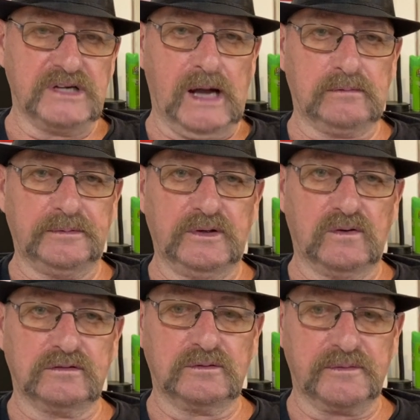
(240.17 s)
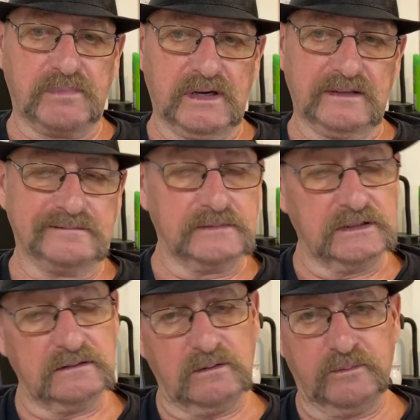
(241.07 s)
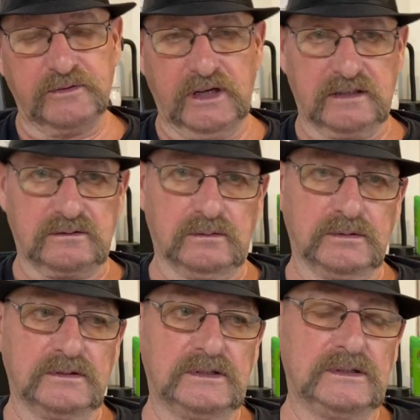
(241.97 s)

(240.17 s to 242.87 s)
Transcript: job will be over with by hopefully October.